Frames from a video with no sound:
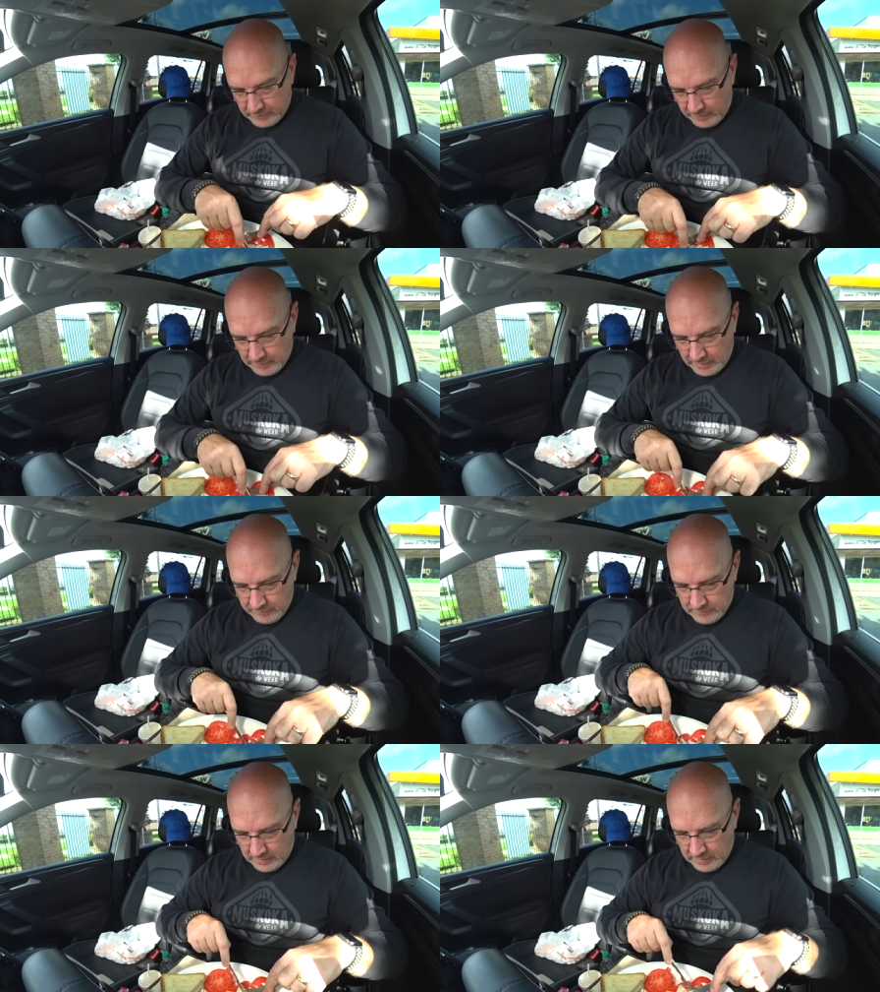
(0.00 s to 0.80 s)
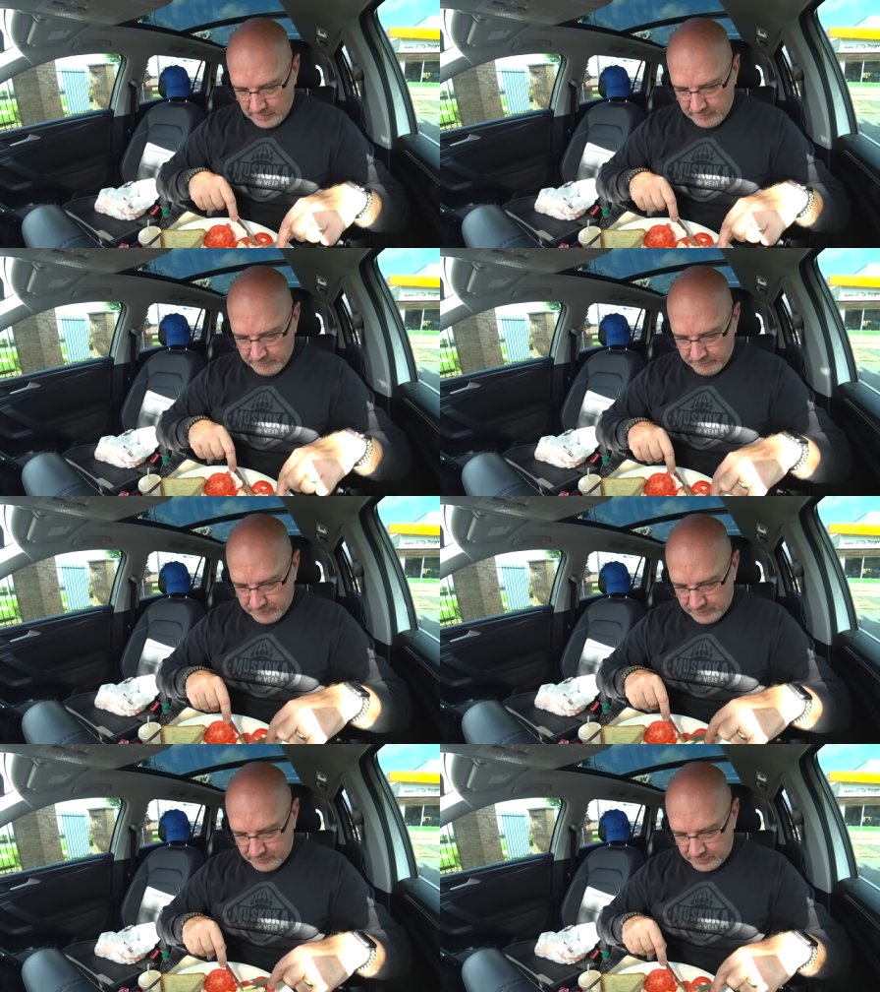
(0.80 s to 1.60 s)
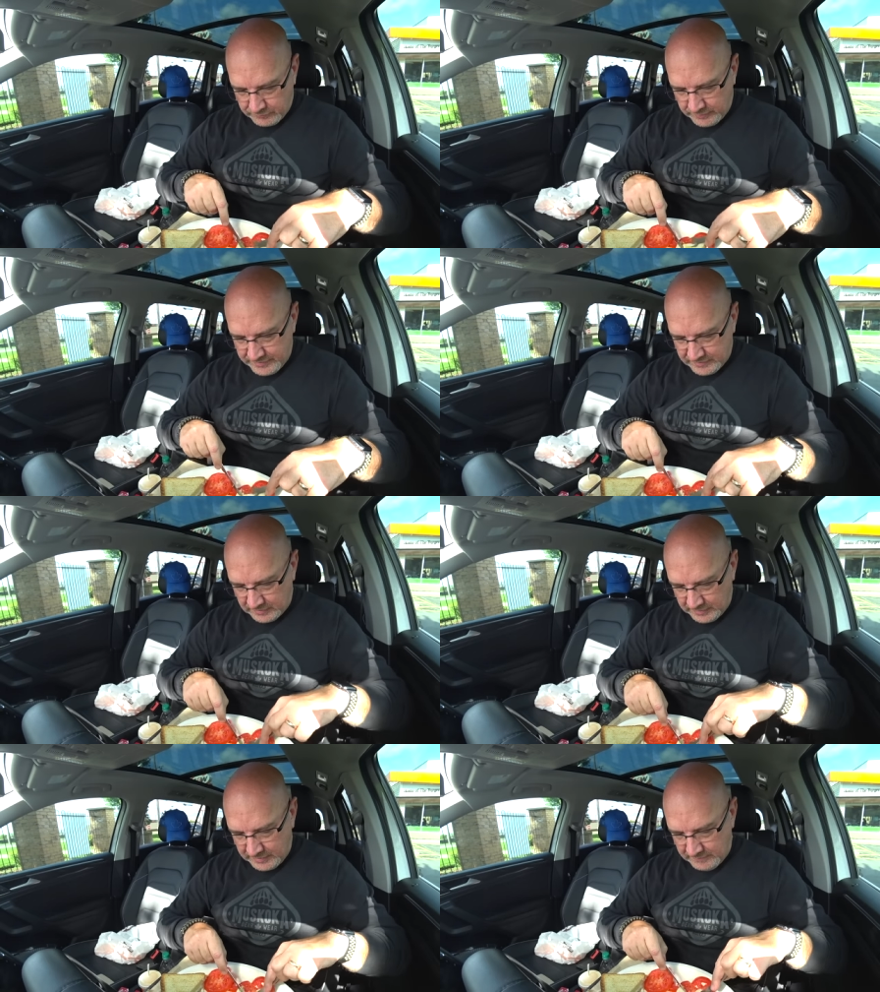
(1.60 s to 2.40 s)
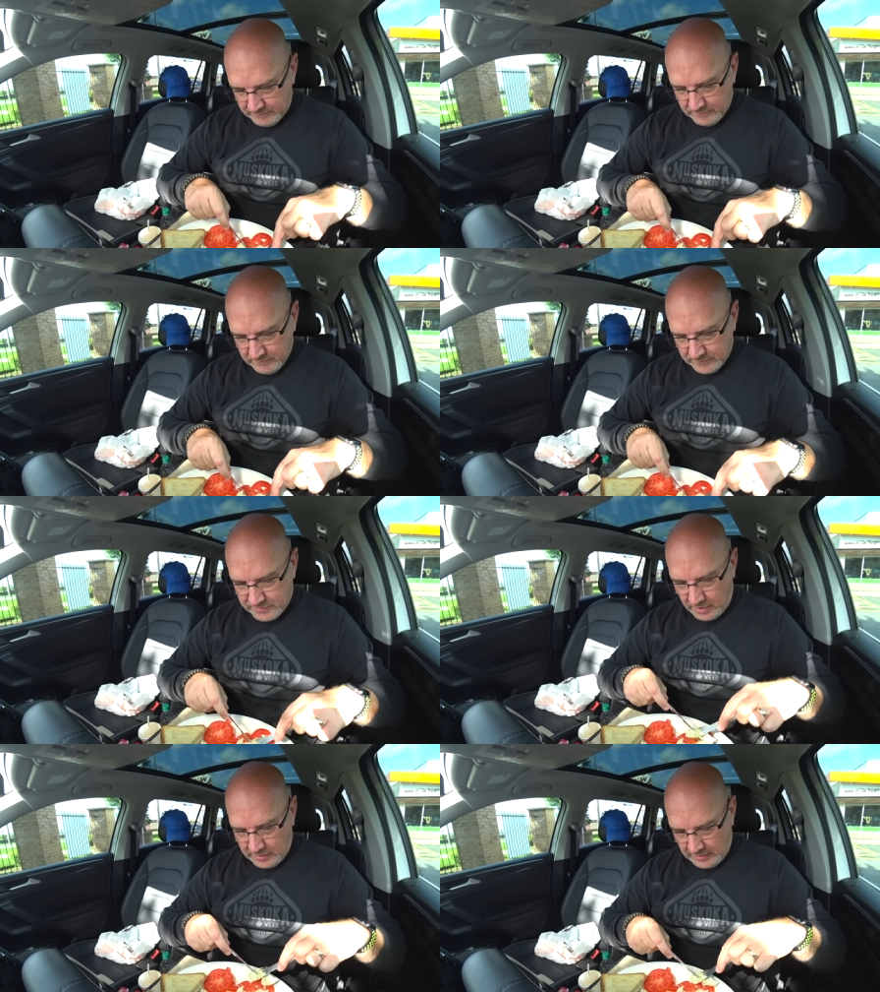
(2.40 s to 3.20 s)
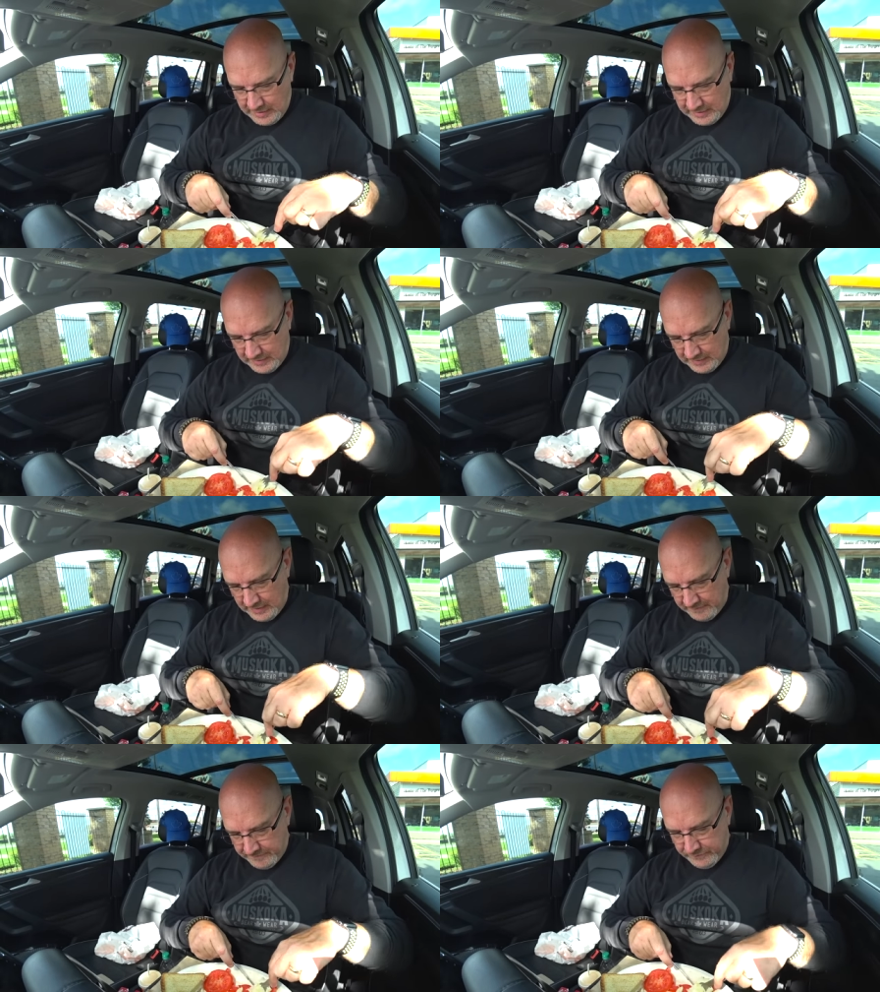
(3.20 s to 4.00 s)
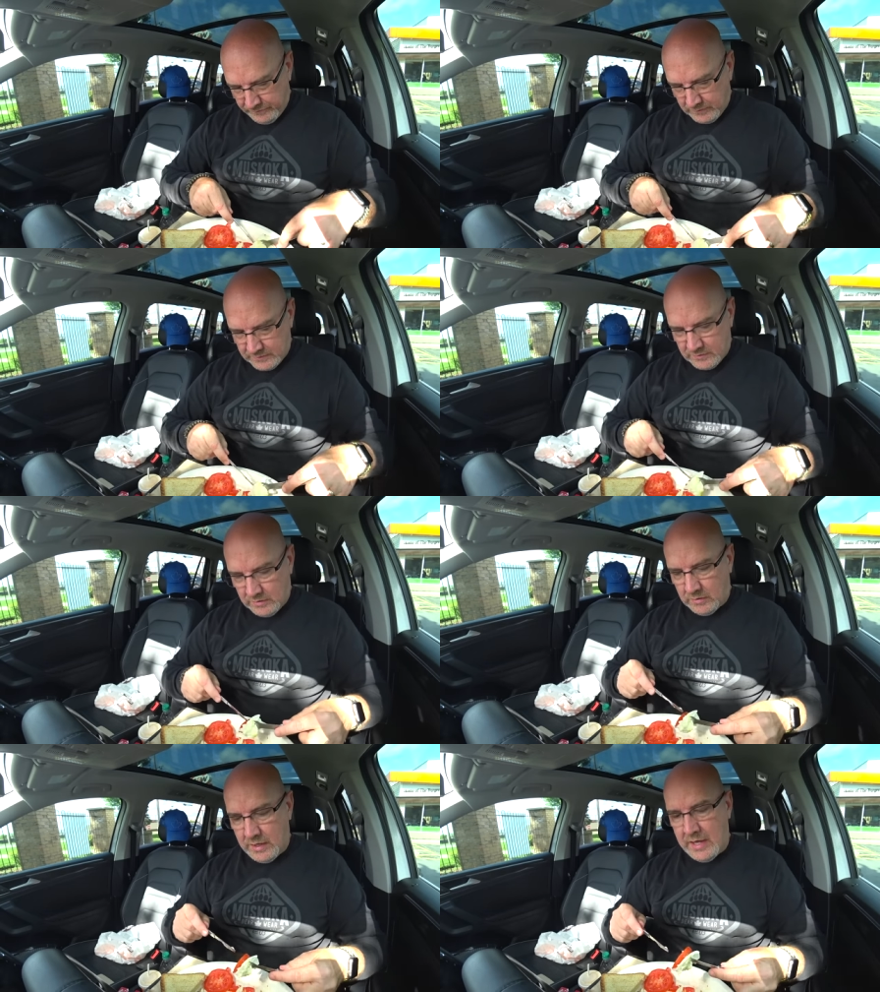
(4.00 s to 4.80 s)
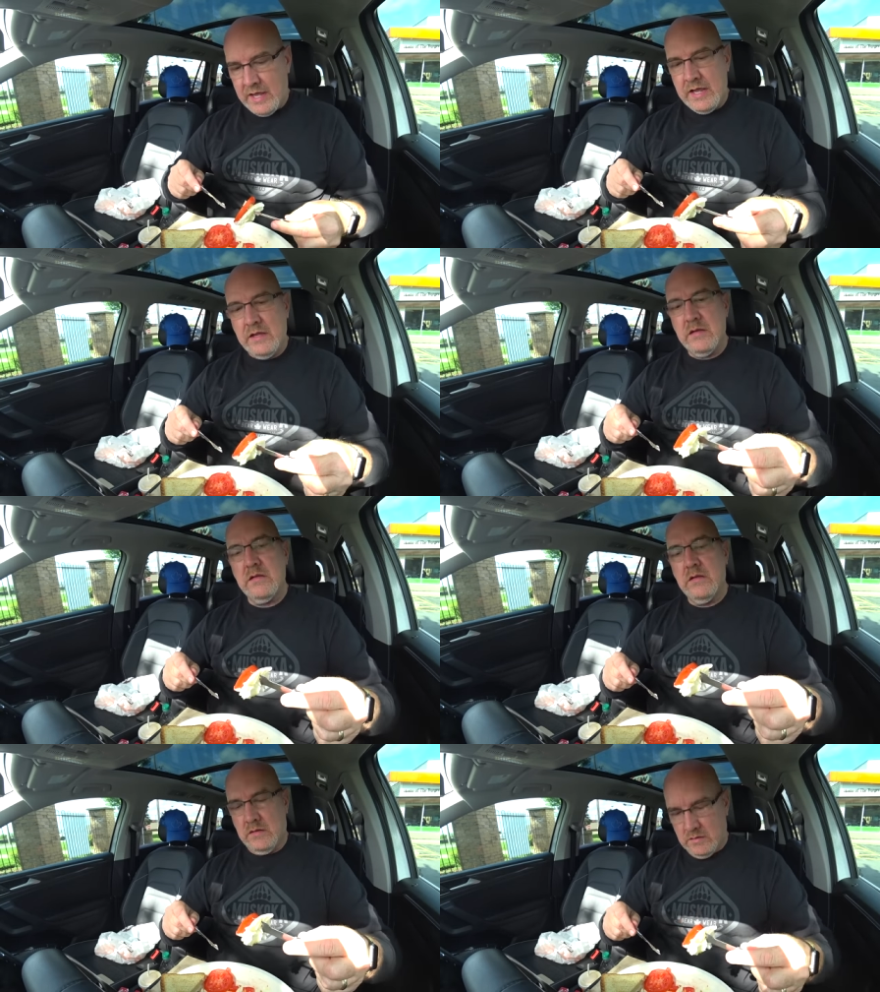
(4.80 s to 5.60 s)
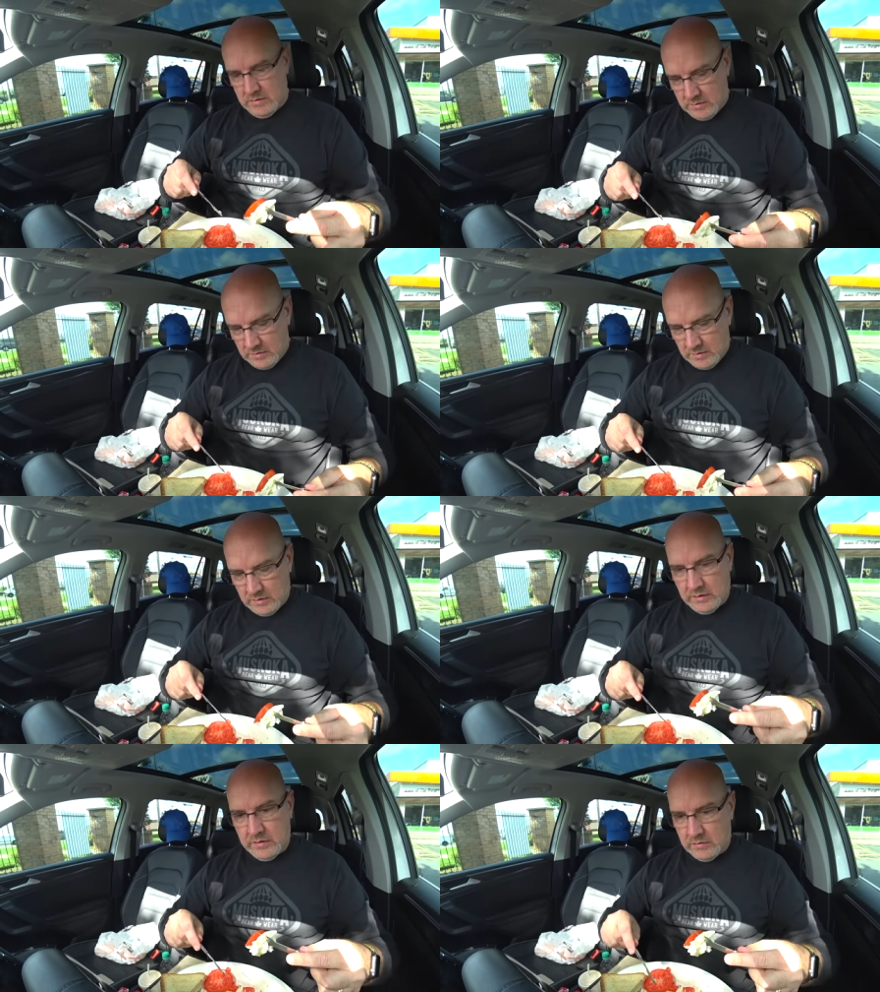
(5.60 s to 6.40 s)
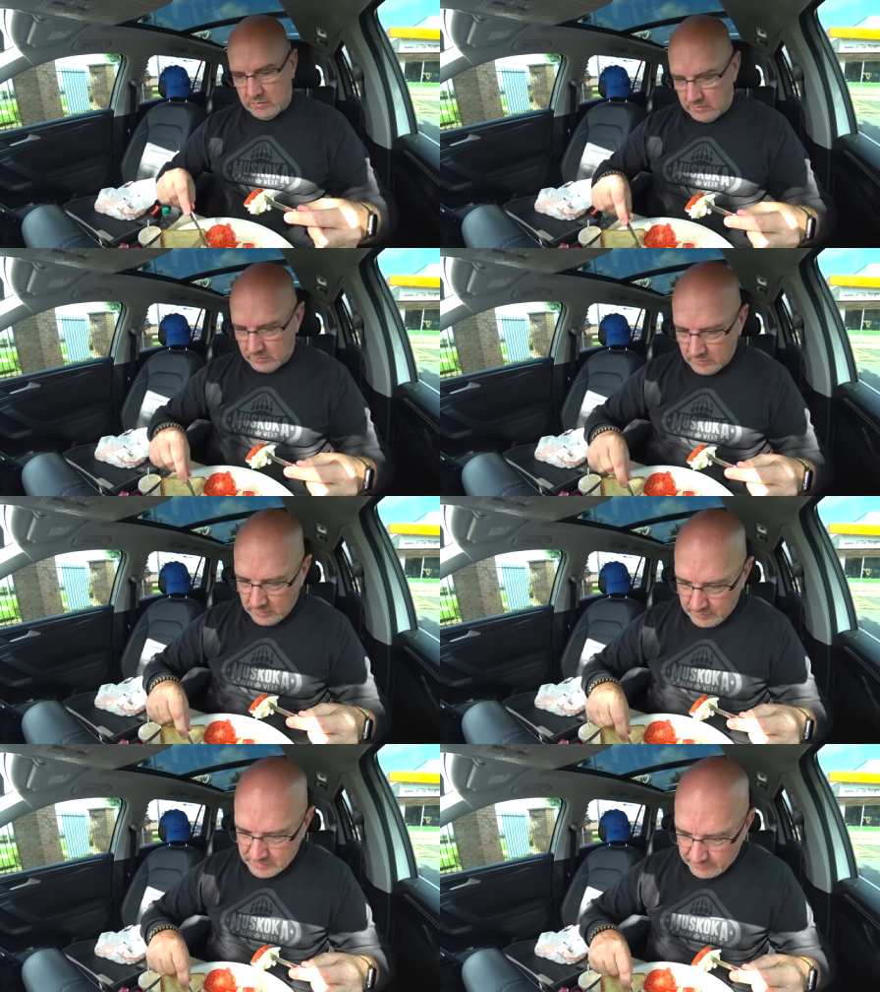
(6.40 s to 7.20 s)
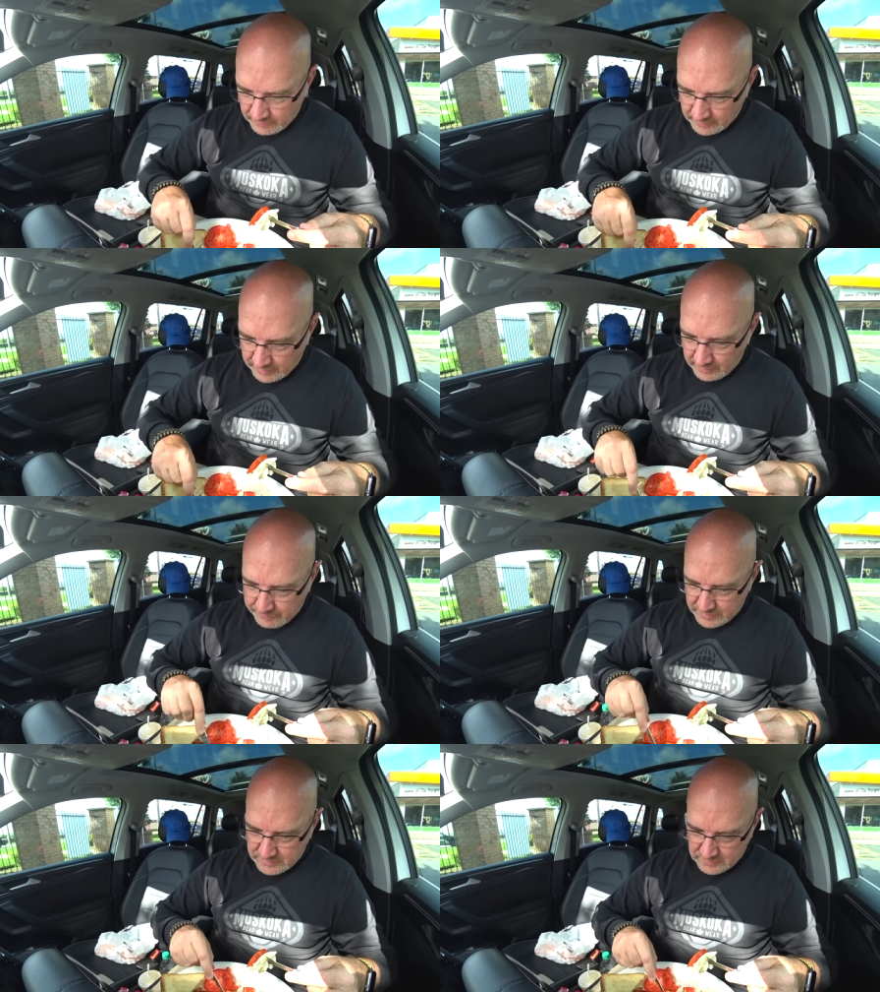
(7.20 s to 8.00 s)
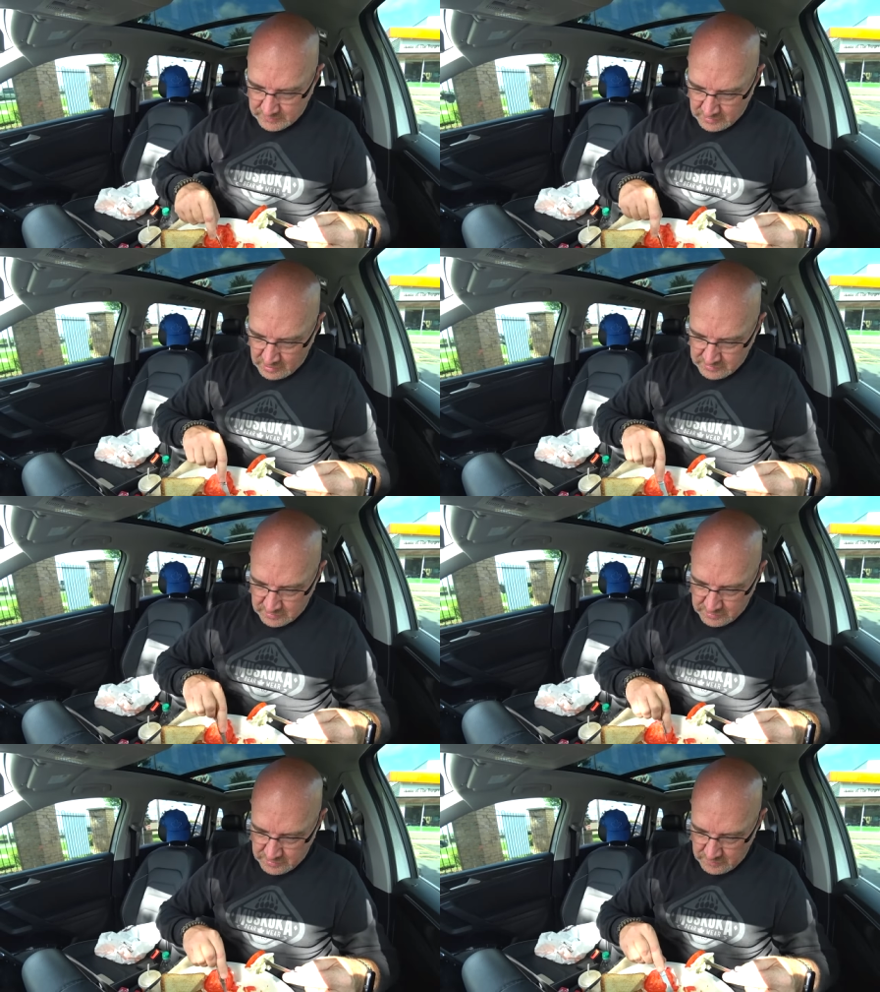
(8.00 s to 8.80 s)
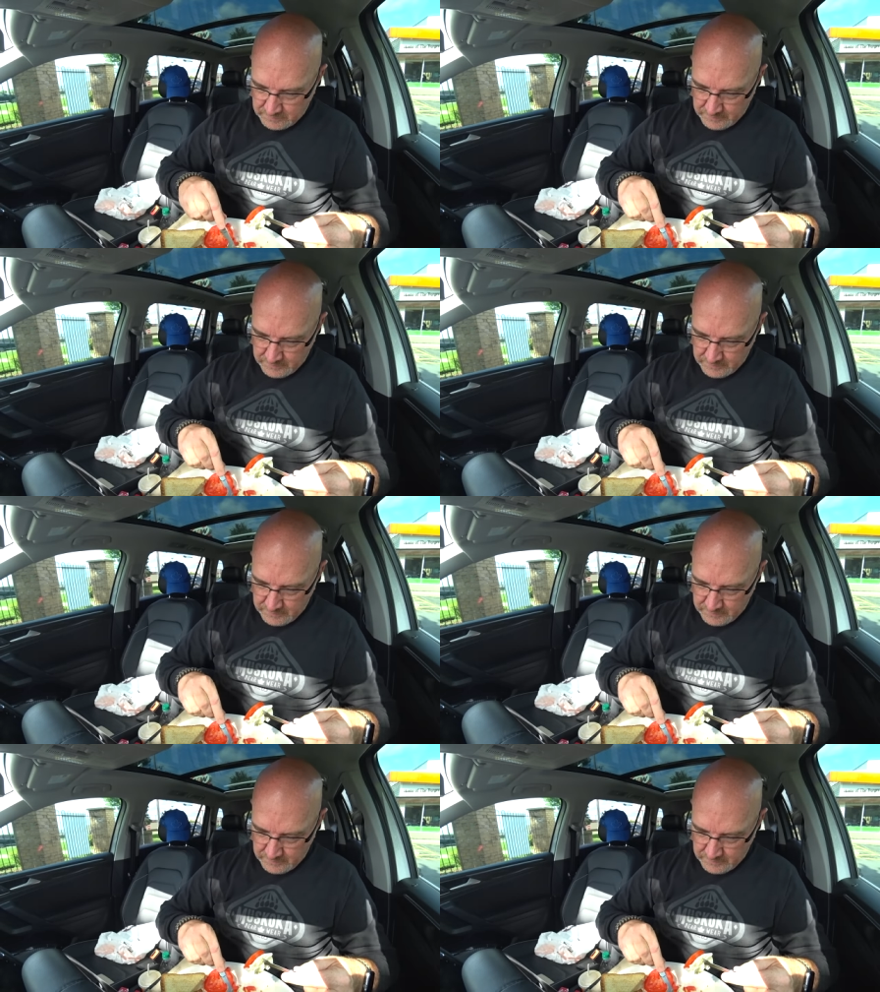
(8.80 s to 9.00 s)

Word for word: I'm, I'm, I'm just recently started liking that. So a little egg, a little, let me see if I can get a piece of sausage.